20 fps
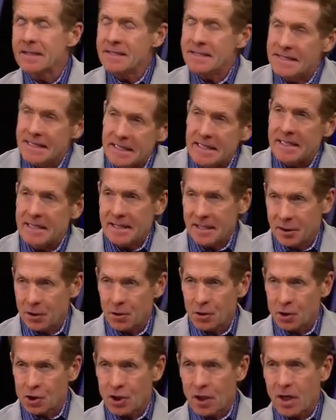
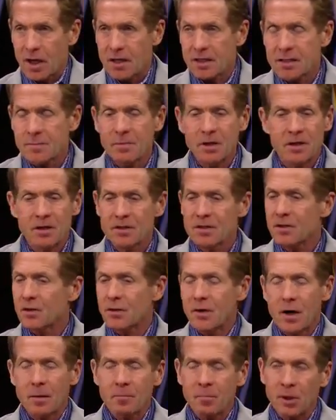de-energized because they're
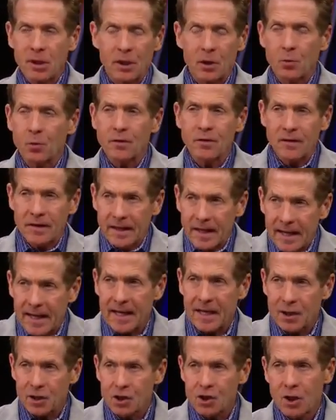not playing with the
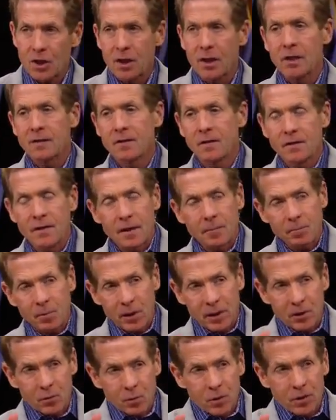edge that they played